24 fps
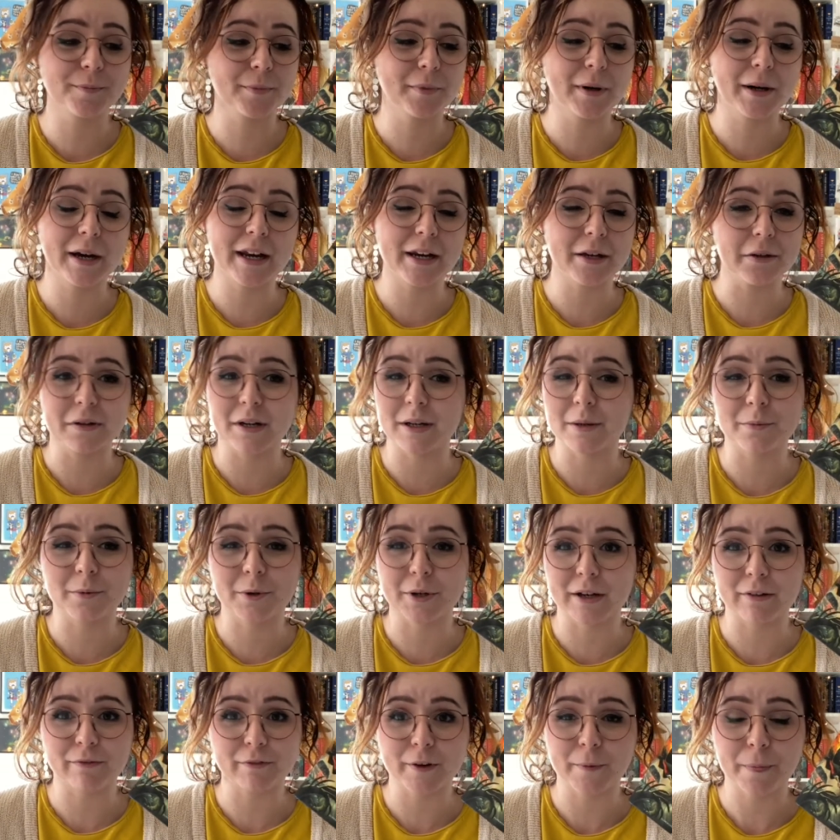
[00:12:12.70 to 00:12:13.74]
Anyway,
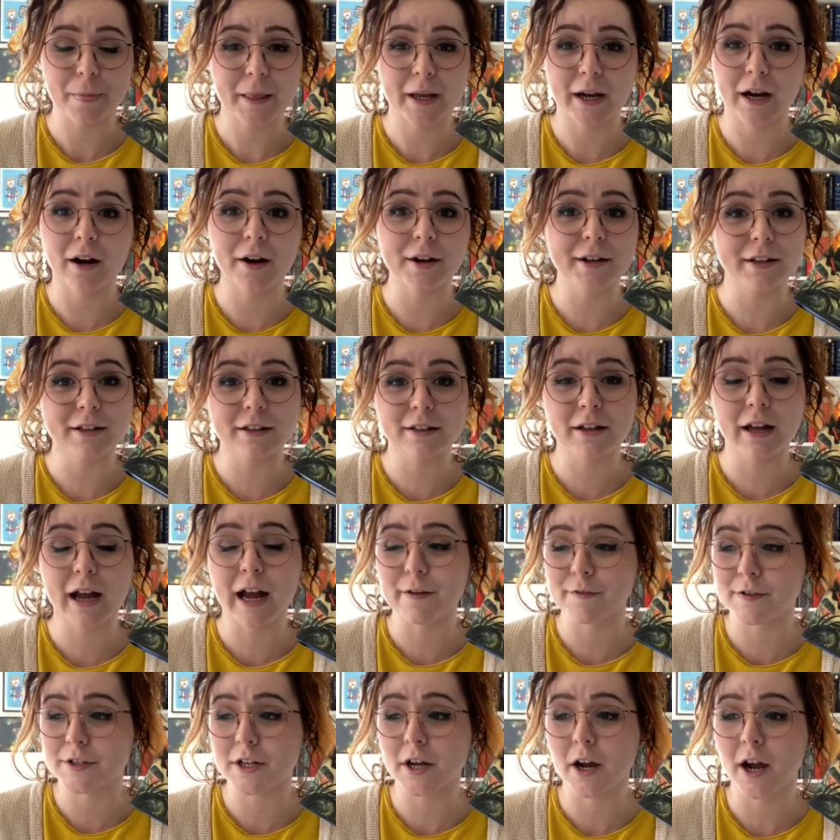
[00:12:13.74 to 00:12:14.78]
whatever. I
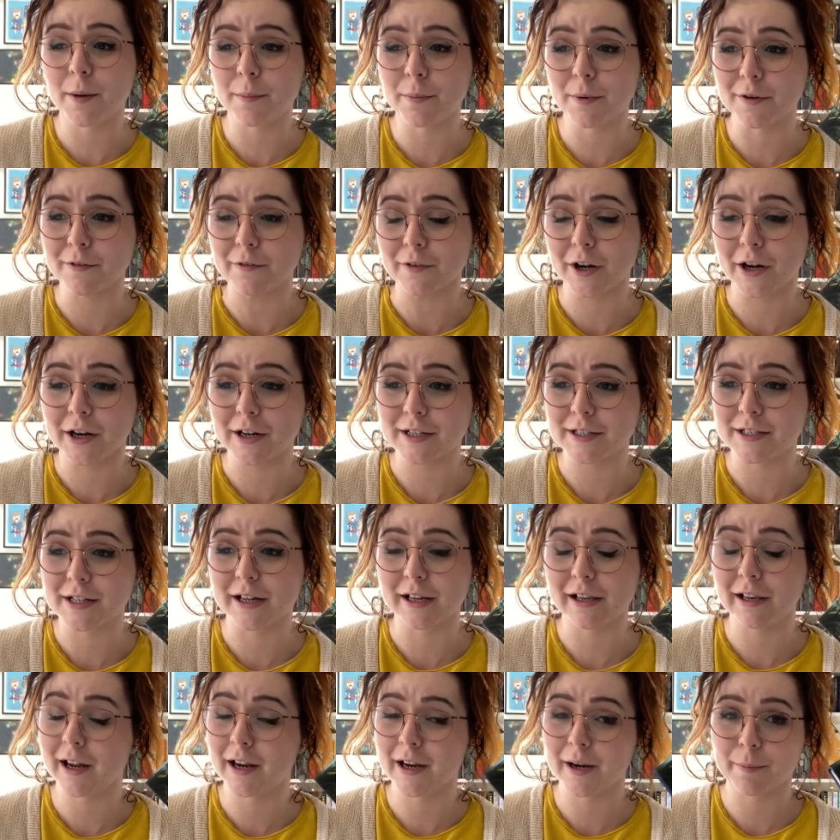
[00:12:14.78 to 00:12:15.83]
have a type of guys I
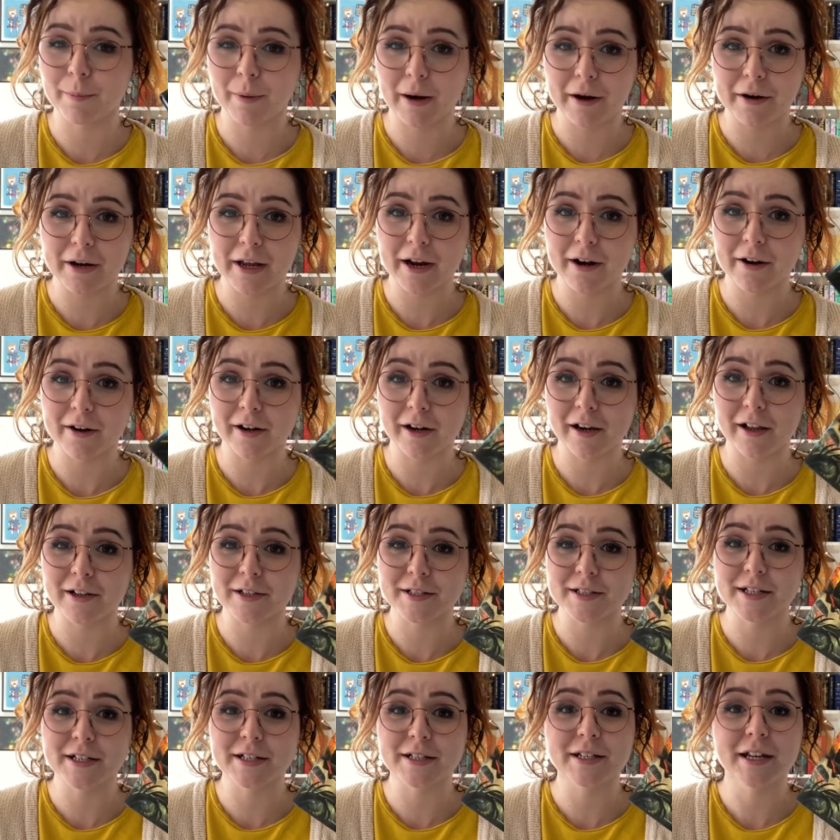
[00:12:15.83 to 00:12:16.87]
like, brown hair and
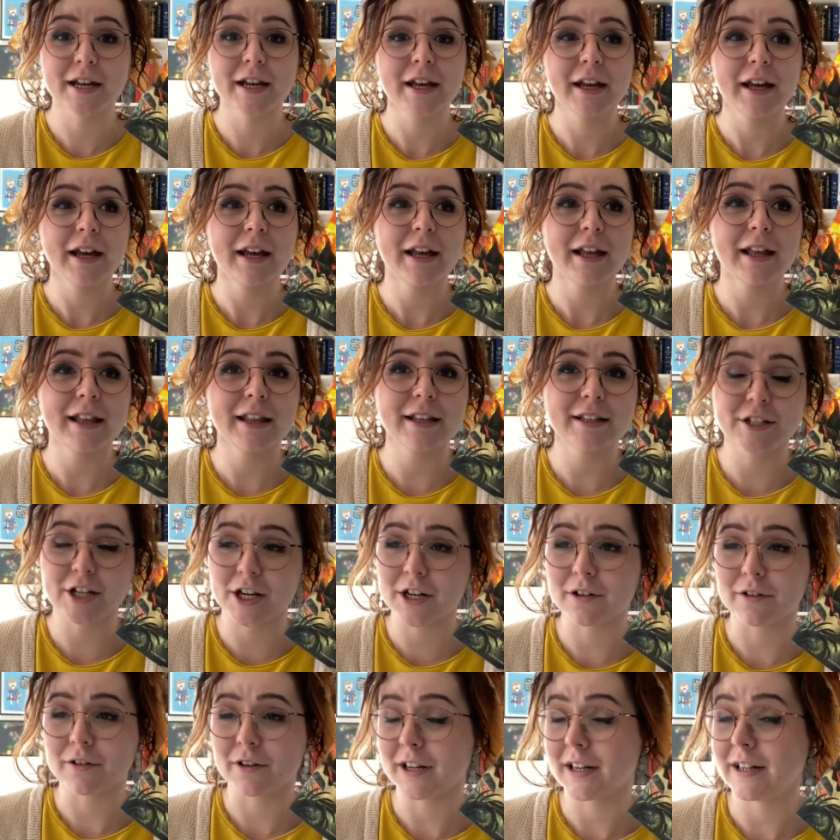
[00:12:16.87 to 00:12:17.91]
glasses.
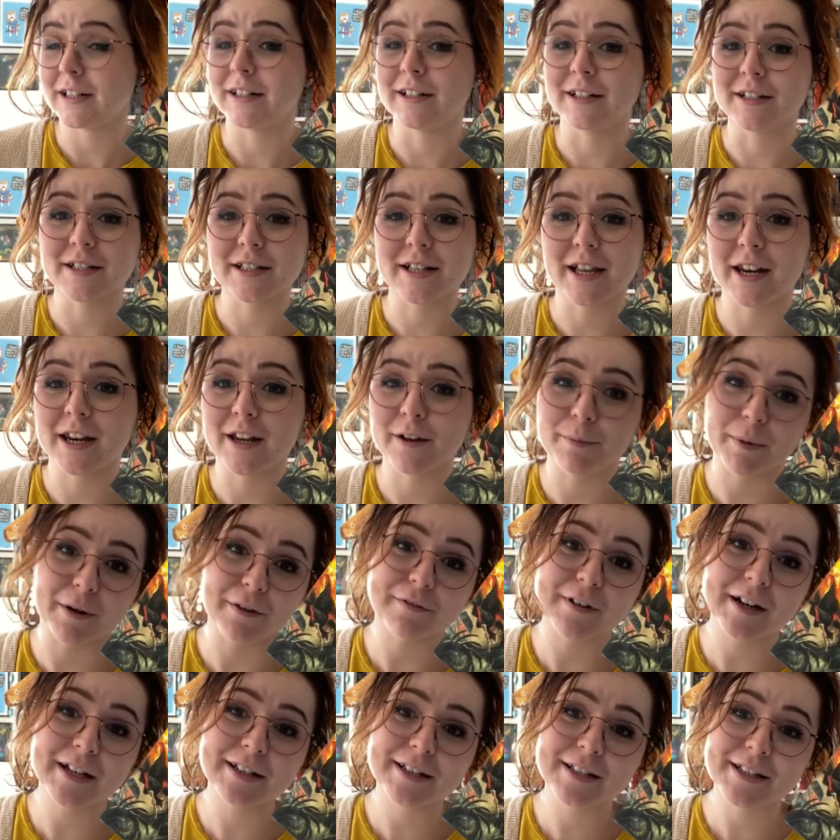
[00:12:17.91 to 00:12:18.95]
Generally ask any of my
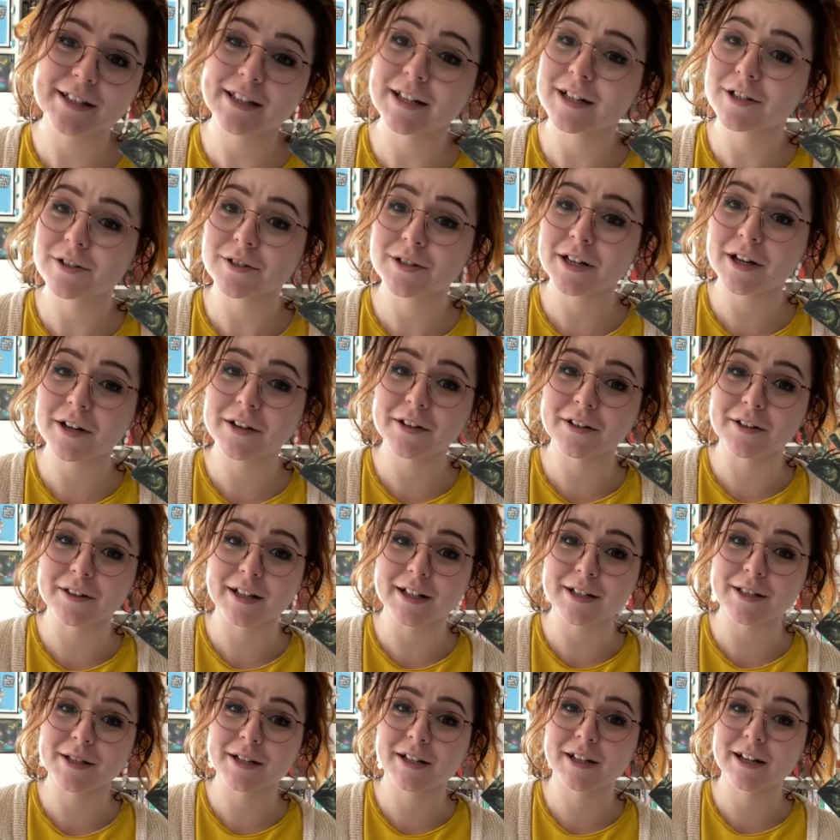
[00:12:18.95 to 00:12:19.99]
friends and they shall tell you
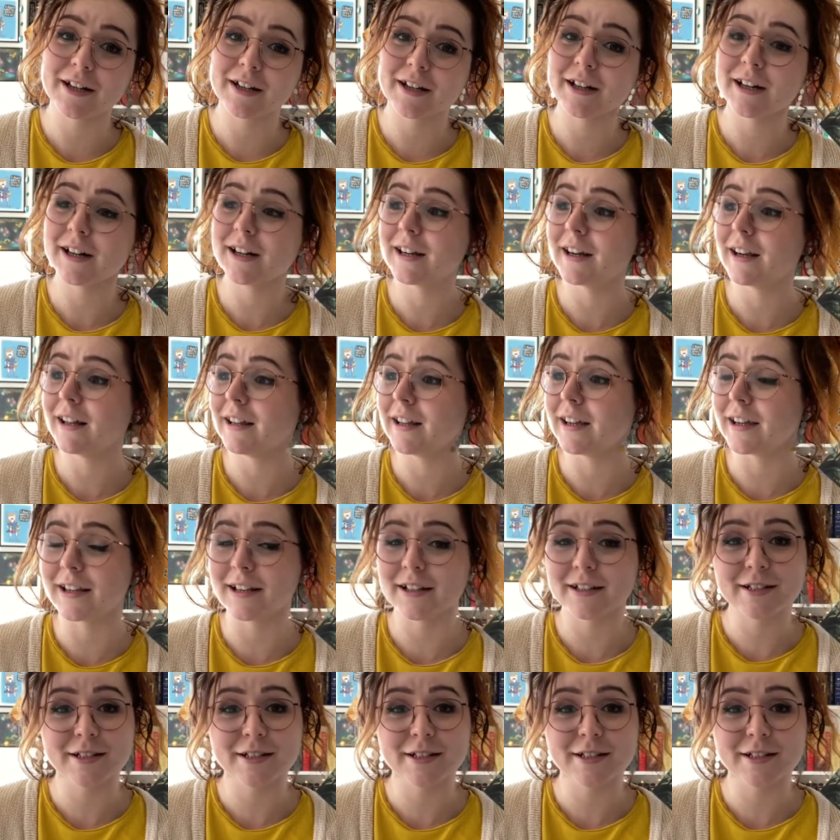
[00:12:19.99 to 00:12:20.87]
that's the kind of guy I like.